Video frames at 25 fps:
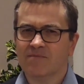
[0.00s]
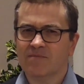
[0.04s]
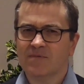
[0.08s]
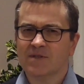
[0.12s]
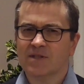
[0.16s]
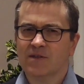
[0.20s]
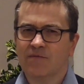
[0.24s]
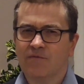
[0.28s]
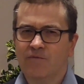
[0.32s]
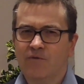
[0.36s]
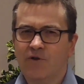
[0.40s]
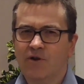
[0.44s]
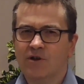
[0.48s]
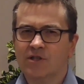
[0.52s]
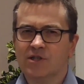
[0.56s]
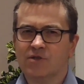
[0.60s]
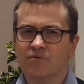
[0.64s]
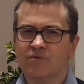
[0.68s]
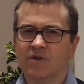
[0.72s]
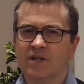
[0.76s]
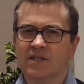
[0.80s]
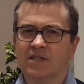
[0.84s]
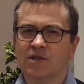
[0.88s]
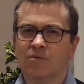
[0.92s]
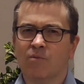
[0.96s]
It's the first
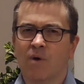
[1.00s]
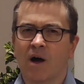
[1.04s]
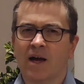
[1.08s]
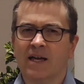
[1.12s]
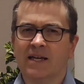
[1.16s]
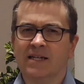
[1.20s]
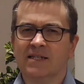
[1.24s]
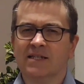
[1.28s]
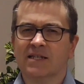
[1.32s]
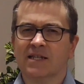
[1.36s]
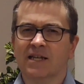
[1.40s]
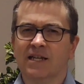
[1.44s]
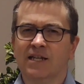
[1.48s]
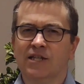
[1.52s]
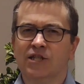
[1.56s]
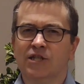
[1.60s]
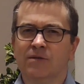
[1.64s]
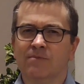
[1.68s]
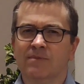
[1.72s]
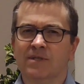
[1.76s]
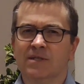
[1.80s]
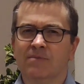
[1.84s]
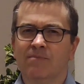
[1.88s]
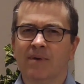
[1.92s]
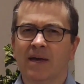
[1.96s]
reason why his
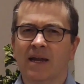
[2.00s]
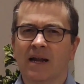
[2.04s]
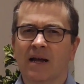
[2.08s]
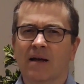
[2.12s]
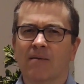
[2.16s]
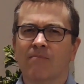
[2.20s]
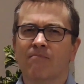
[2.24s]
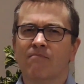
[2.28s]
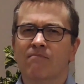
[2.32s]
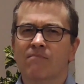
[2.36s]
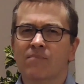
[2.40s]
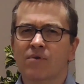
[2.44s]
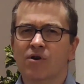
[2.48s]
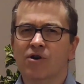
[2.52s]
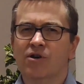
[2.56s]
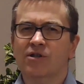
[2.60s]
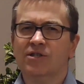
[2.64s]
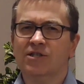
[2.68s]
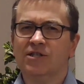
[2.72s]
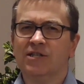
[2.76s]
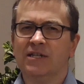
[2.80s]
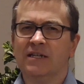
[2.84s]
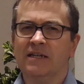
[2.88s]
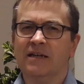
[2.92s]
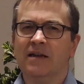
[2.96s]
leadership is better.
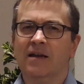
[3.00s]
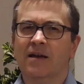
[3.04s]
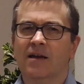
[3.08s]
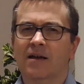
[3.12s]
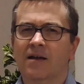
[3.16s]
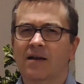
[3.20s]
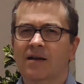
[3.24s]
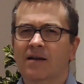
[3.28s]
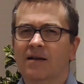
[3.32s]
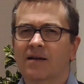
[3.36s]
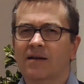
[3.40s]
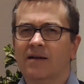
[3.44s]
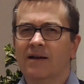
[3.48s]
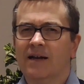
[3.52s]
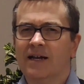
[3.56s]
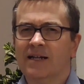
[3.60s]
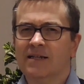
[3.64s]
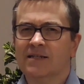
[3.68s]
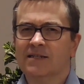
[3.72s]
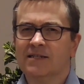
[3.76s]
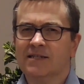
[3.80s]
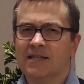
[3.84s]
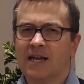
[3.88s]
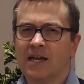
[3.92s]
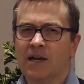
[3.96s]
Mercy
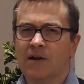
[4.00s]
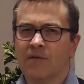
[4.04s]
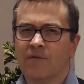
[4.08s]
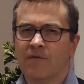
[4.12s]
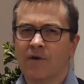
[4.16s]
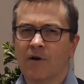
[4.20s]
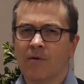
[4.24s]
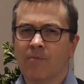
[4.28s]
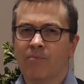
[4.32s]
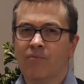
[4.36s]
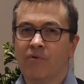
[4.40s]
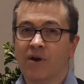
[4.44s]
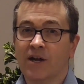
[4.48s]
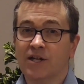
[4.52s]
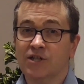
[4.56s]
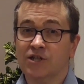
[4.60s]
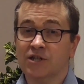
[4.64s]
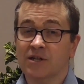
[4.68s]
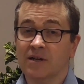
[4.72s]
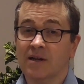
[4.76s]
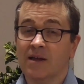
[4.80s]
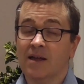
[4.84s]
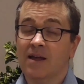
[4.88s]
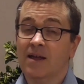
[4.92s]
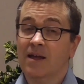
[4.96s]
instead of
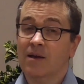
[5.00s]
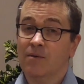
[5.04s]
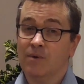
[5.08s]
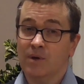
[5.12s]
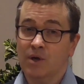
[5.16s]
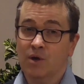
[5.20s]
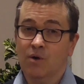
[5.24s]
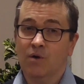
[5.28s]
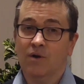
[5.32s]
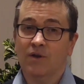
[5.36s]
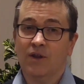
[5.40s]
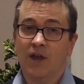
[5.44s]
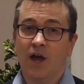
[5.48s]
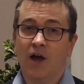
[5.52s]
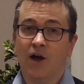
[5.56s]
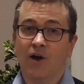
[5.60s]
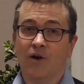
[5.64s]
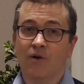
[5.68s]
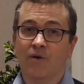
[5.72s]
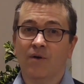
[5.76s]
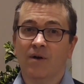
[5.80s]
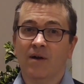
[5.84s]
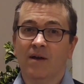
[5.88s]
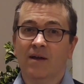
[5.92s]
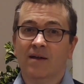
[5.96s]
oppression. We all
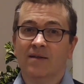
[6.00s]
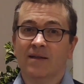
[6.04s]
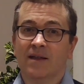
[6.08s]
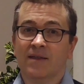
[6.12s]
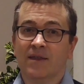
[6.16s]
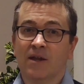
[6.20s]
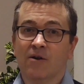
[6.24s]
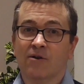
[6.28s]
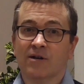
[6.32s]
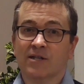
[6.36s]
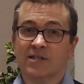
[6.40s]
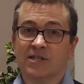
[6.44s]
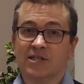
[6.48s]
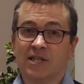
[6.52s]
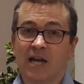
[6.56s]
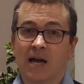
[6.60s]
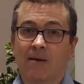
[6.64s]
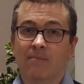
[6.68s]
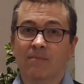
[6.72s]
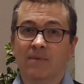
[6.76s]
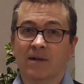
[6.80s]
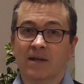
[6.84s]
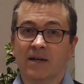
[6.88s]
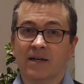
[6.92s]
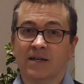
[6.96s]
know that there are
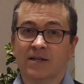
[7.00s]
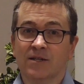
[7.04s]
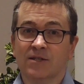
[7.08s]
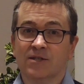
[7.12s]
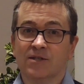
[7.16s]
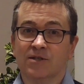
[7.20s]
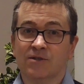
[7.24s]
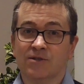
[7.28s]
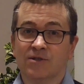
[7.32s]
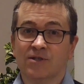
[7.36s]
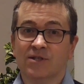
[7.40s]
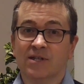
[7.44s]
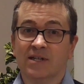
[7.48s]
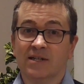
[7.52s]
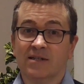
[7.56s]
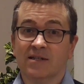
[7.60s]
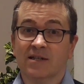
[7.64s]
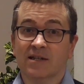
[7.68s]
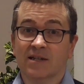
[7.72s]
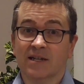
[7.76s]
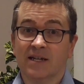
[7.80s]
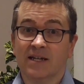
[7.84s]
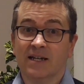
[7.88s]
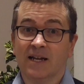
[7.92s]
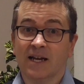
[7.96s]
some leaders who seek
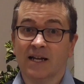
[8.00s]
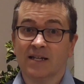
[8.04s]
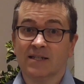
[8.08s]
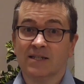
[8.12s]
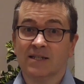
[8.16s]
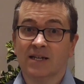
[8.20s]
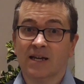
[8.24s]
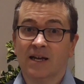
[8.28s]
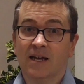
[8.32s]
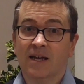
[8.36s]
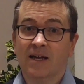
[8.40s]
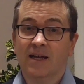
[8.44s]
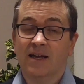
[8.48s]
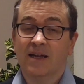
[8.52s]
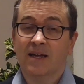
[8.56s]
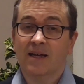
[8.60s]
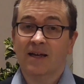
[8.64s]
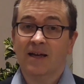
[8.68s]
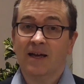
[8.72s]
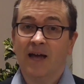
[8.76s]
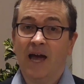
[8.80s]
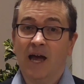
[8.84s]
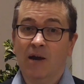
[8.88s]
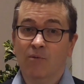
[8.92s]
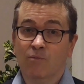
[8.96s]
to lead us
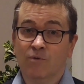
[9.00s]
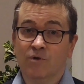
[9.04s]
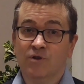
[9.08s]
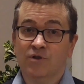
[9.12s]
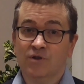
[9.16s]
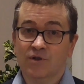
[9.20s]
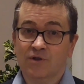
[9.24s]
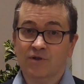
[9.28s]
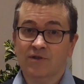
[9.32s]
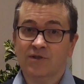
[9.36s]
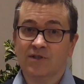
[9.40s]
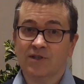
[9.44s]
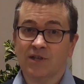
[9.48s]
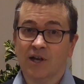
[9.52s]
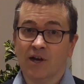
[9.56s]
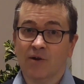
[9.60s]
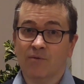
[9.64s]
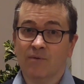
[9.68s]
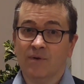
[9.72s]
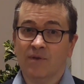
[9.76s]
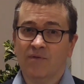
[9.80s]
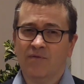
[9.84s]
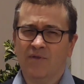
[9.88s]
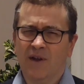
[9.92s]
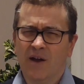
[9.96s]
and would do so
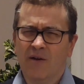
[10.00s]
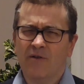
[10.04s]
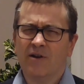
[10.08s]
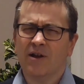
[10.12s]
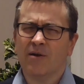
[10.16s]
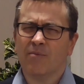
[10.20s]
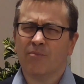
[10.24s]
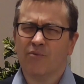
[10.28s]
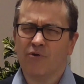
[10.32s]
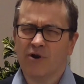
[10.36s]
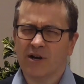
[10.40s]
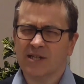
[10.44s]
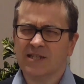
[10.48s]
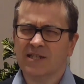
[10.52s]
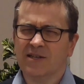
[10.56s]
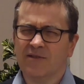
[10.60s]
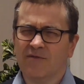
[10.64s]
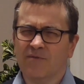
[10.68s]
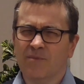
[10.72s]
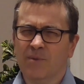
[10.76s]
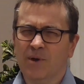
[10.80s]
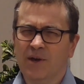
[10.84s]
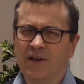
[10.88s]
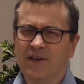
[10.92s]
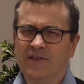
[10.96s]
with very
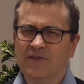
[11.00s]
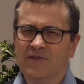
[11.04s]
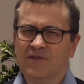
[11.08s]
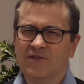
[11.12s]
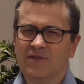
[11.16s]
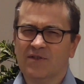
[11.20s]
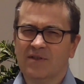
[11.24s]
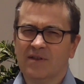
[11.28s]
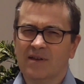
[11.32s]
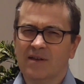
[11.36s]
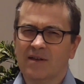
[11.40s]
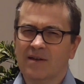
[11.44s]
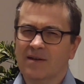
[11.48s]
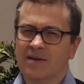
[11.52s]
oppressive means.